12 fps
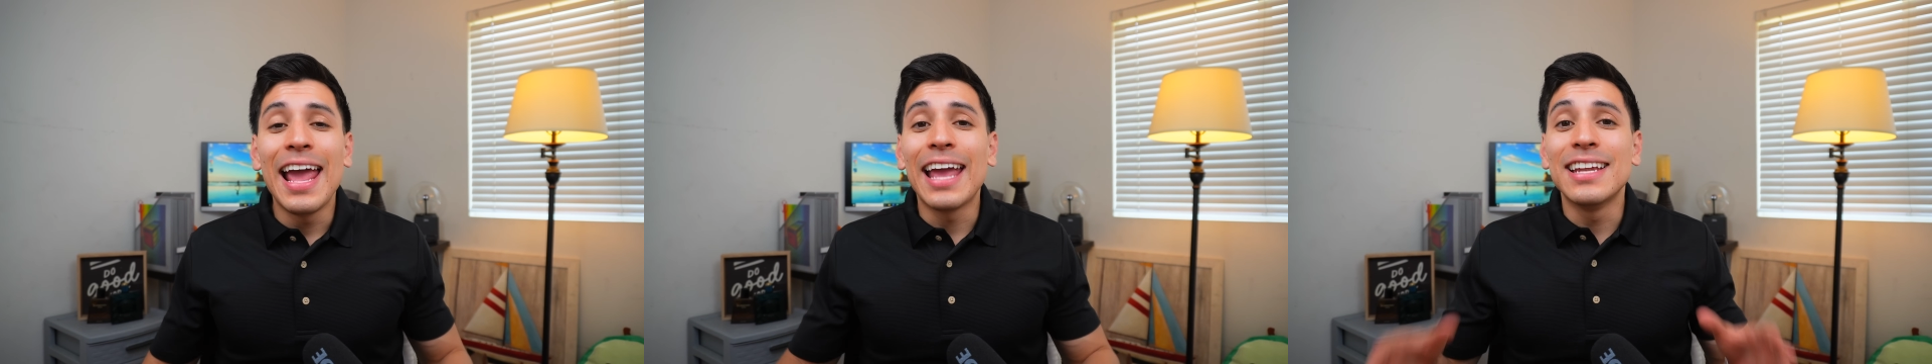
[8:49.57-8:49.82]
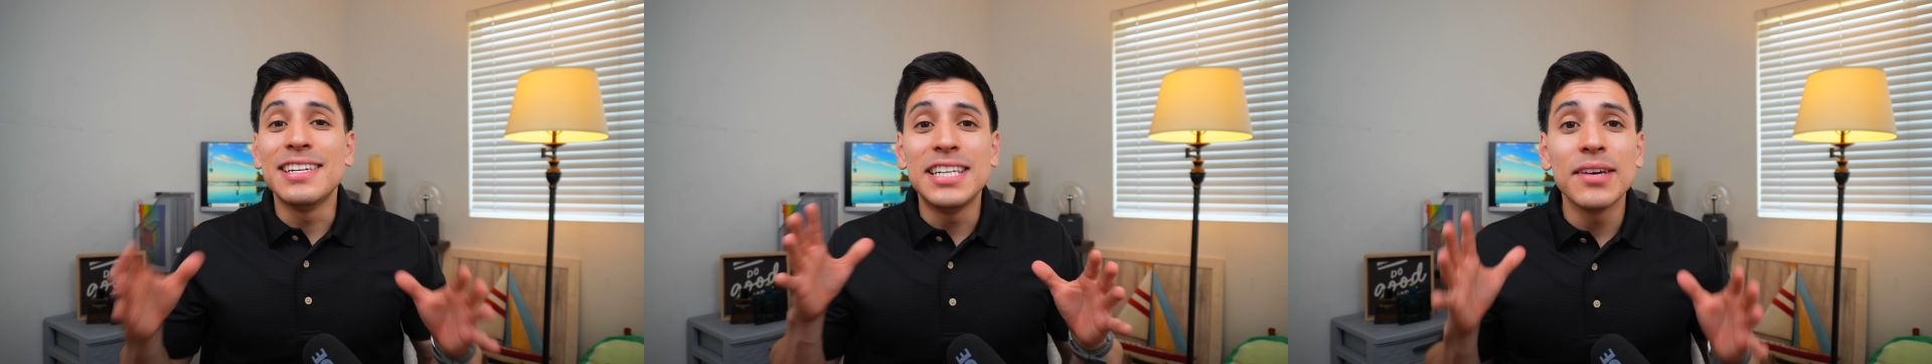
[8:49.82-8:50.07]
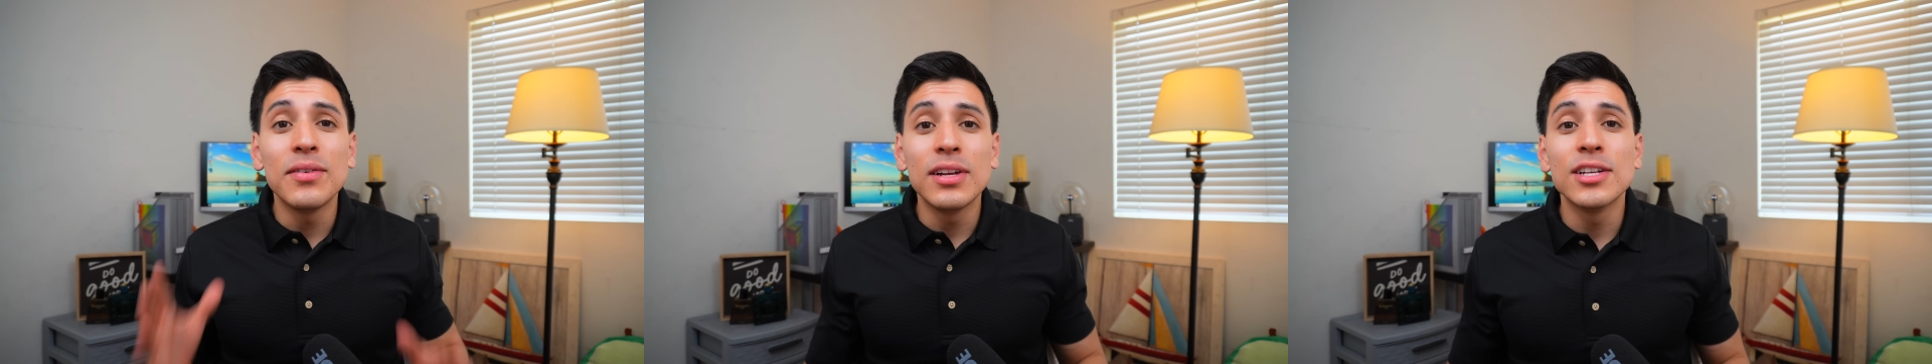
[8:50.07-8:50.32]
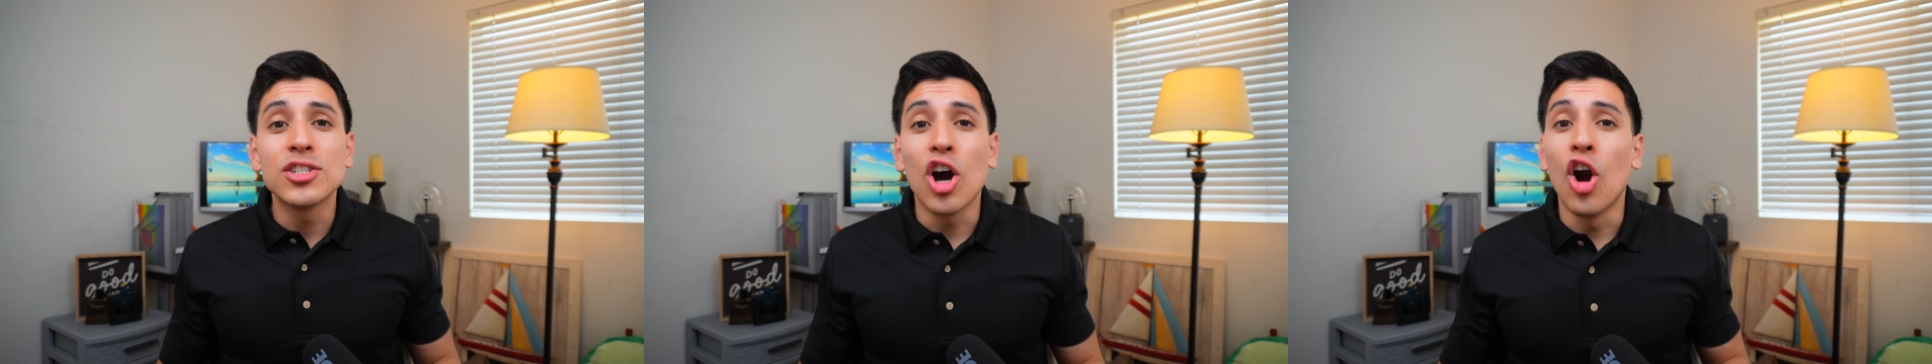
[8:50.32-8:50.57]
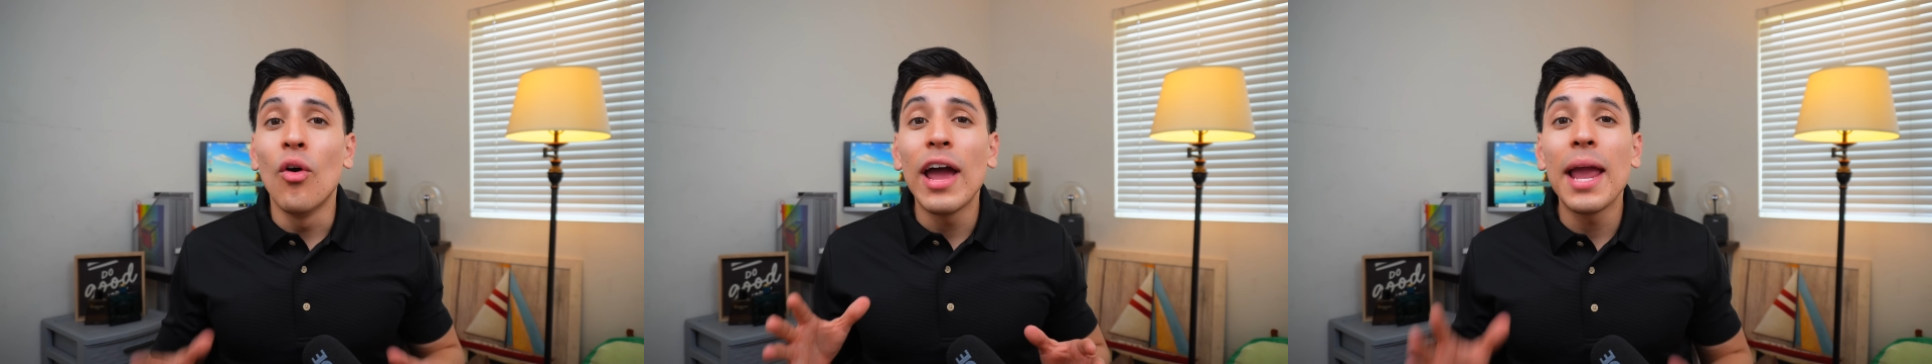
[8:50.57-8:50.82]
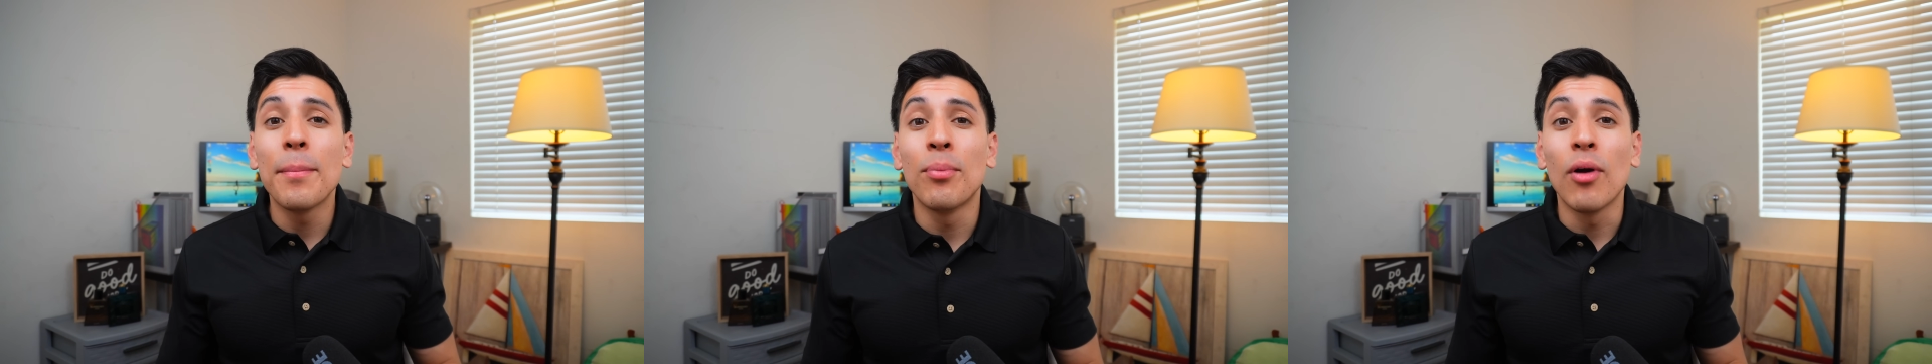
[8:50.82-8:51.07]
and dividends
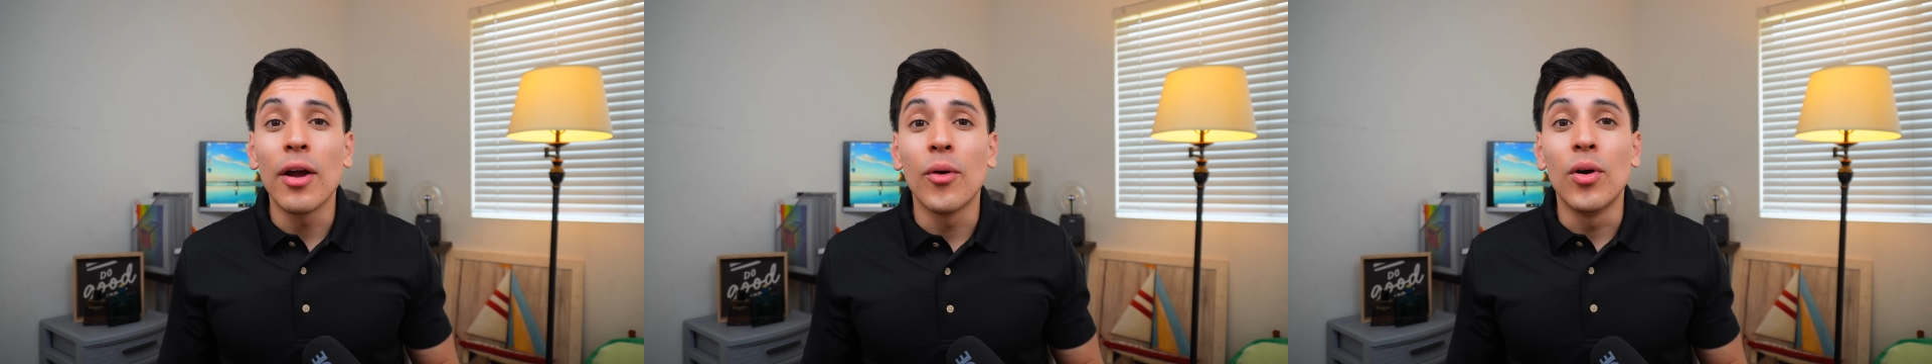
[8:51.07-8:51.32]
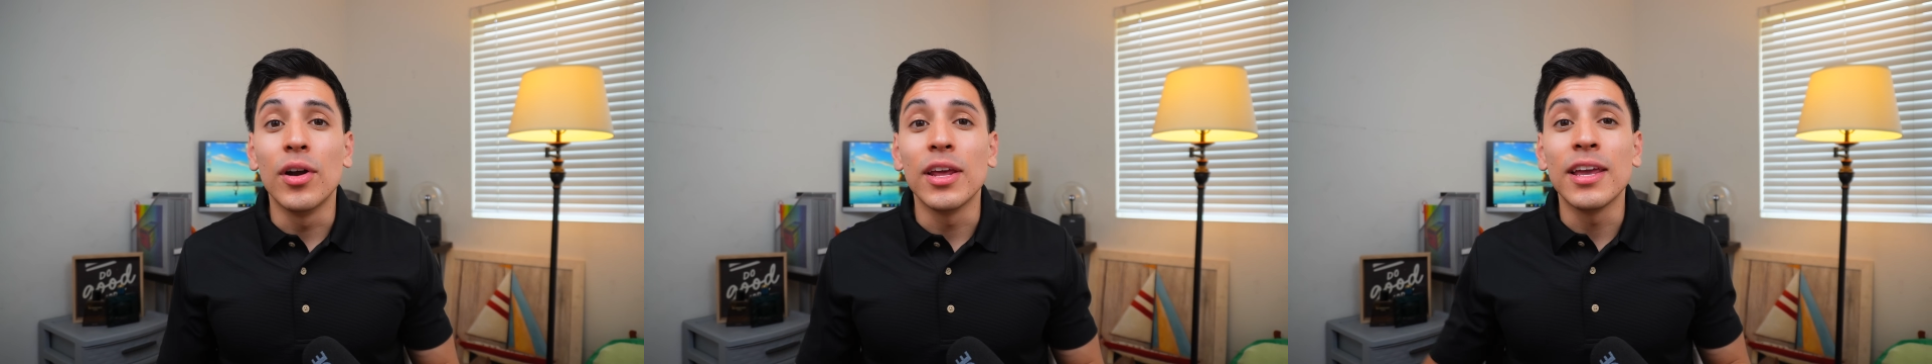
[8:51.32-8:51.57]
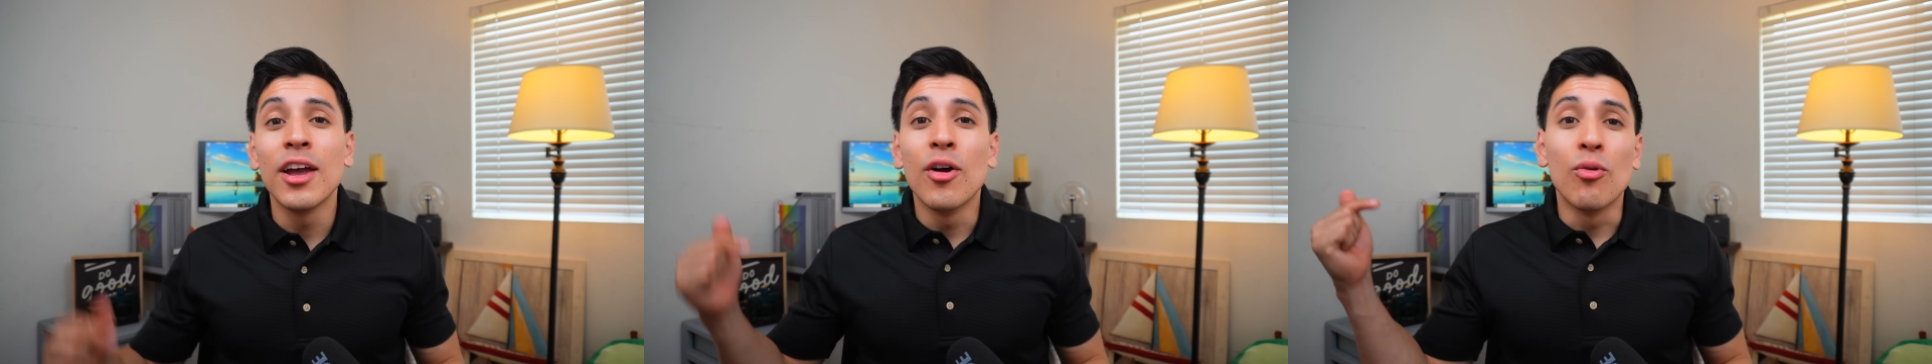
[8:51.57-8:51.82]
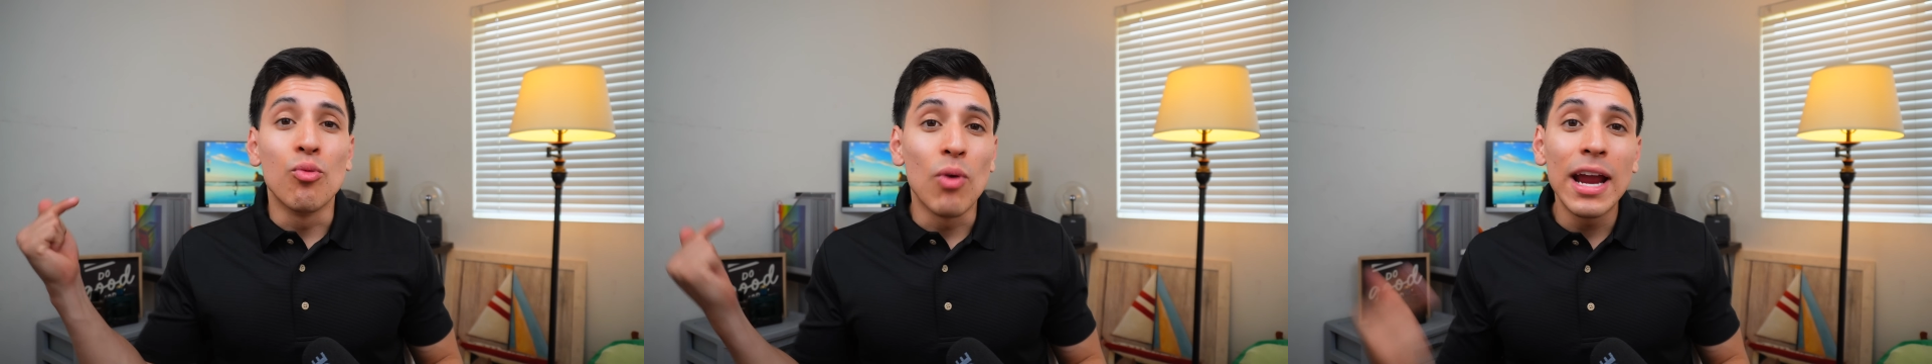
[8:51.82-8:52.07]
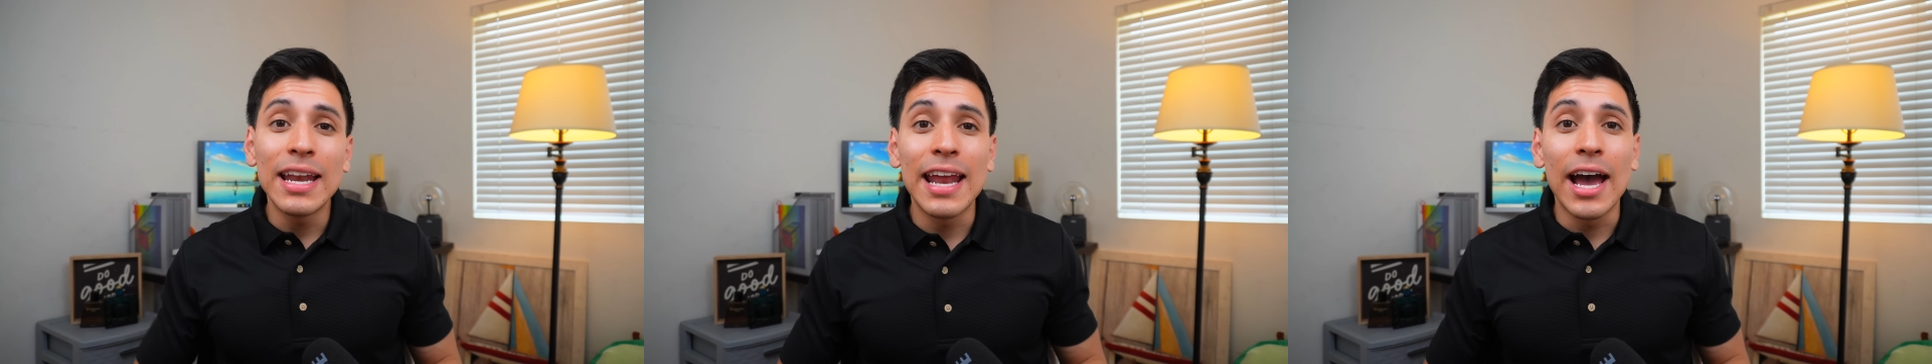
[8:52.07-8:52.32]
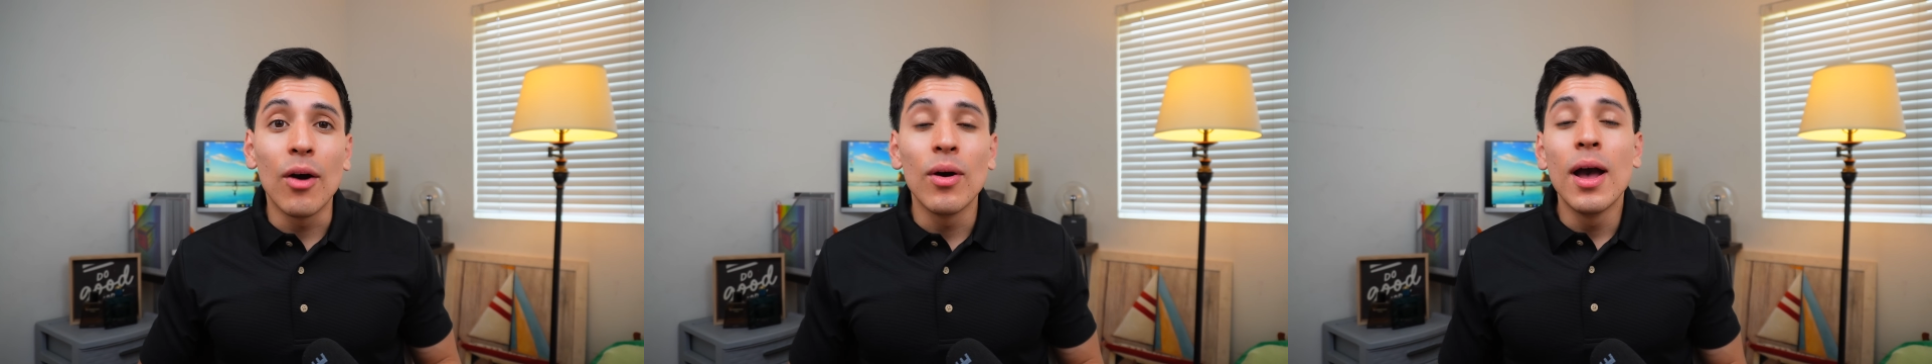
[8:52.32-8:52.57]
aren't a priority right
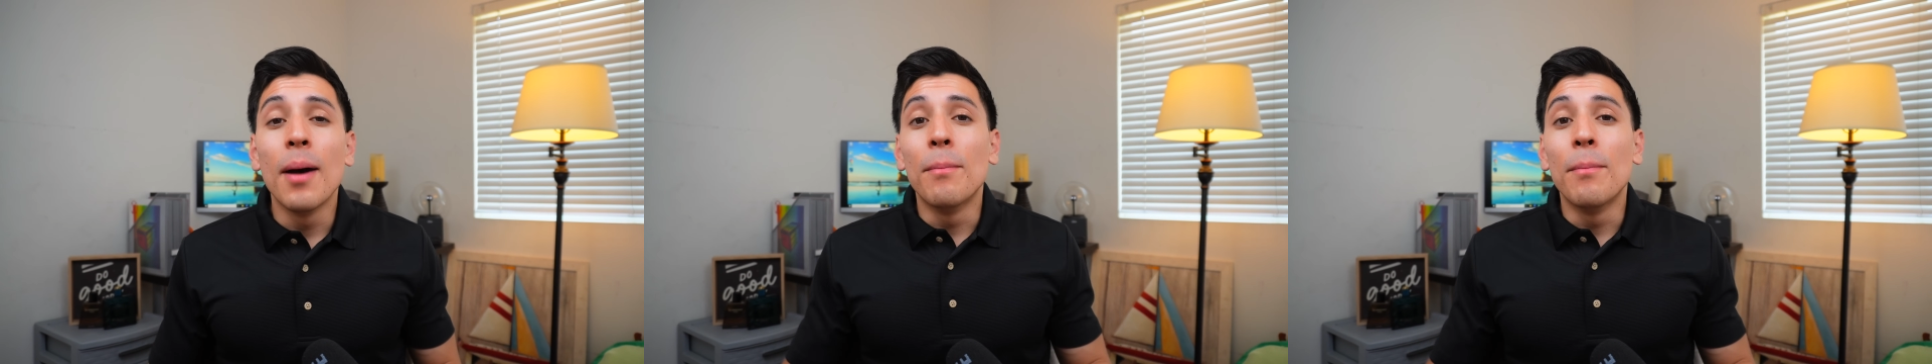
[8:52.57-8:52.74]
now,